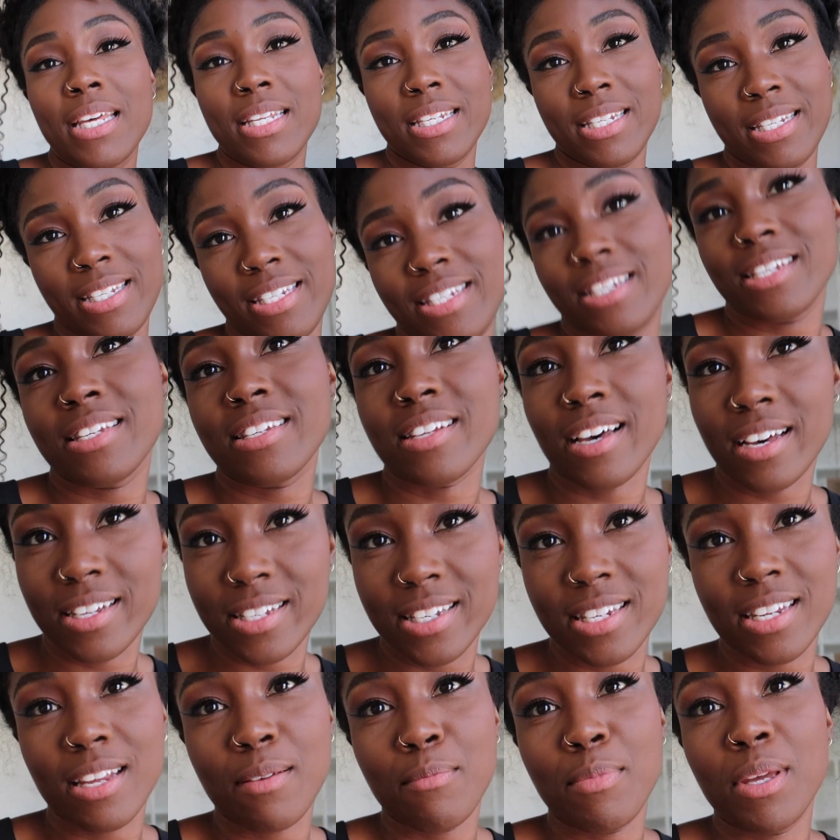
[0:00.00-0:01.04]
is
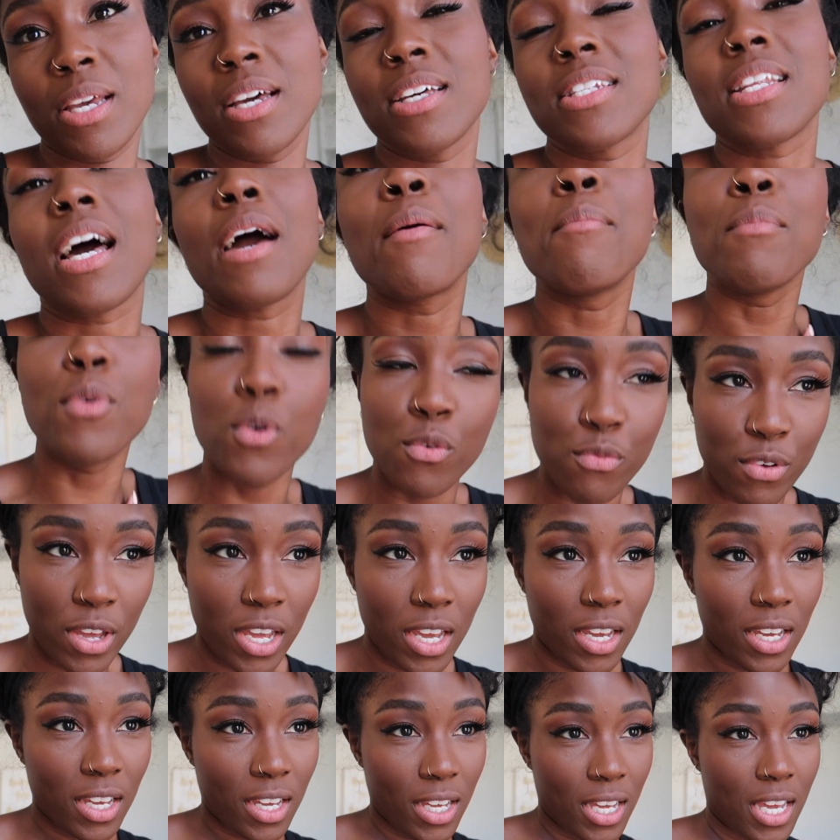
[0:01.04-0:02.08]
disgusting because I'm
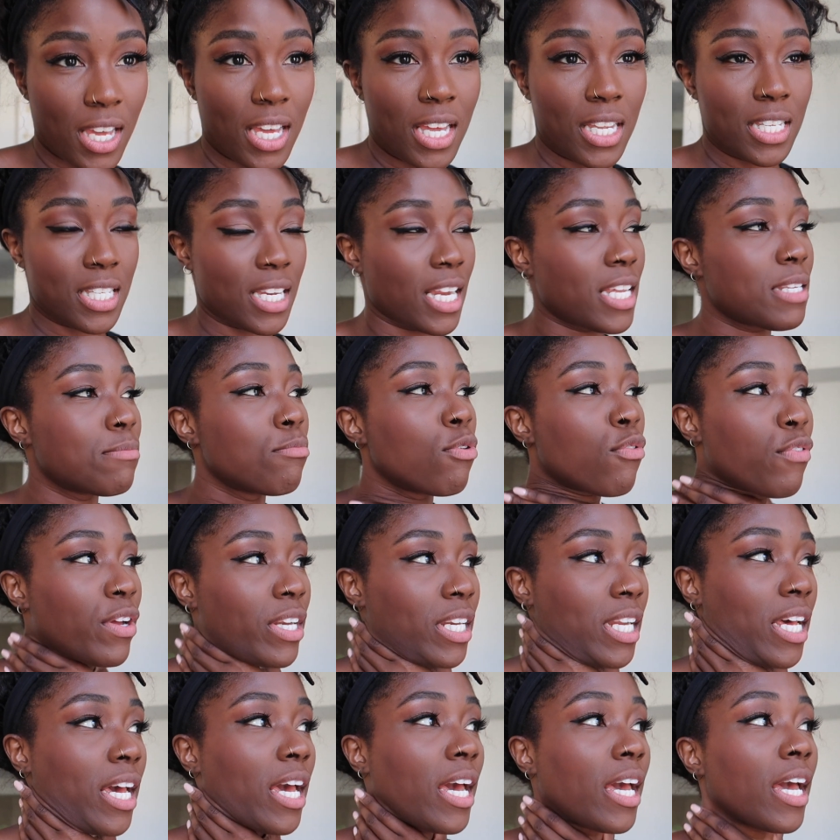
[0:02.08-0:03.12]
moving. Today's
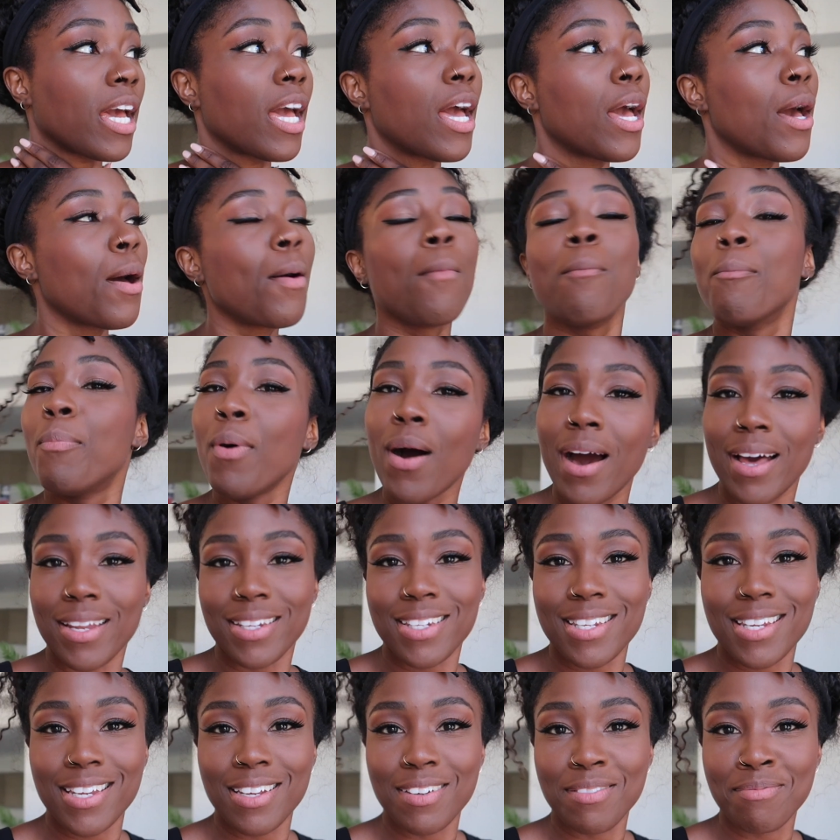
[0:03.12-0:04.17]
moving day,
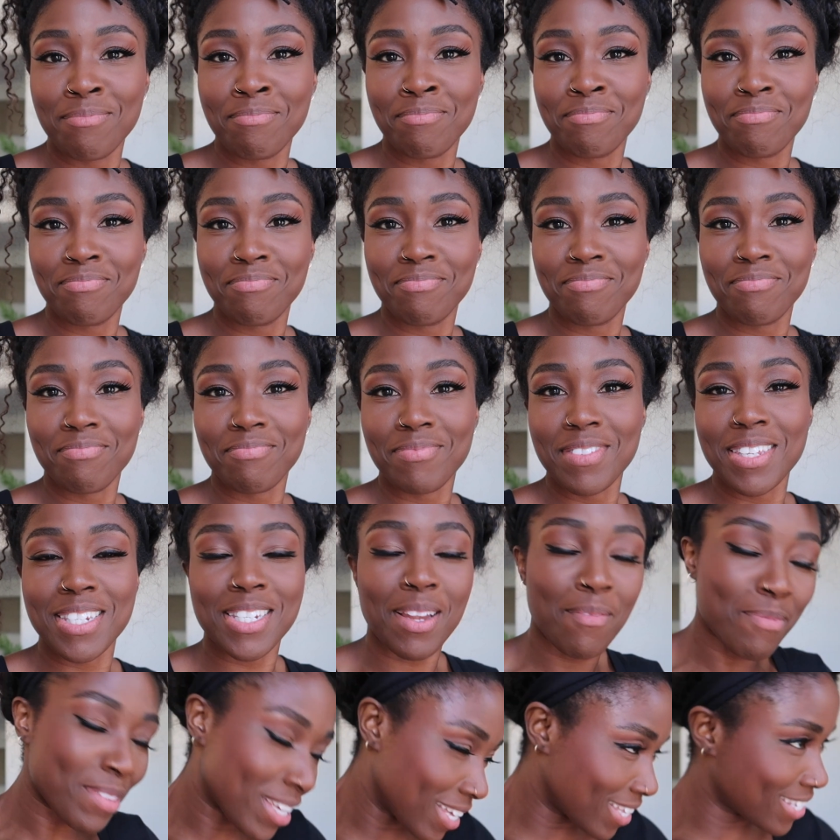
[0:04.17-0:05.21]
but
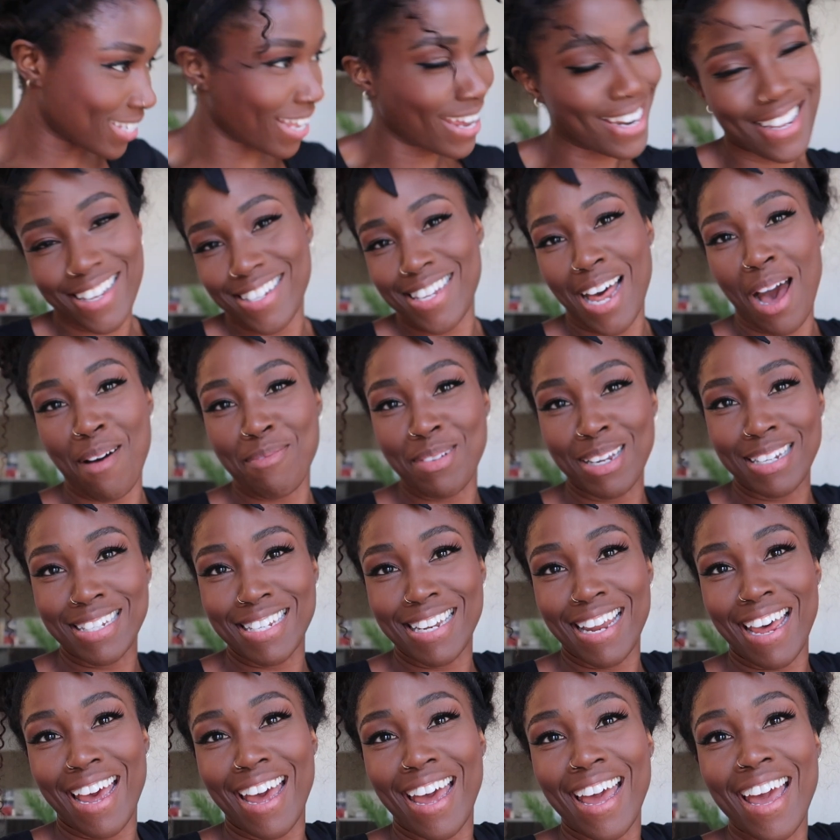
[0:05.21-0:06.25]
something exciting is happening
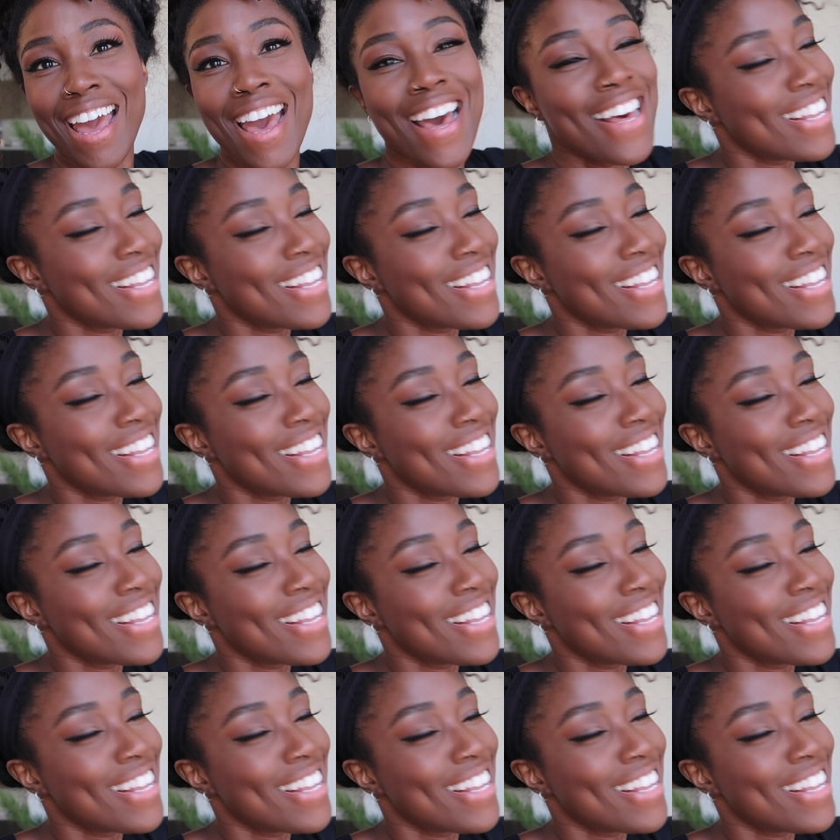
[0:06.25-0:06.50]
today.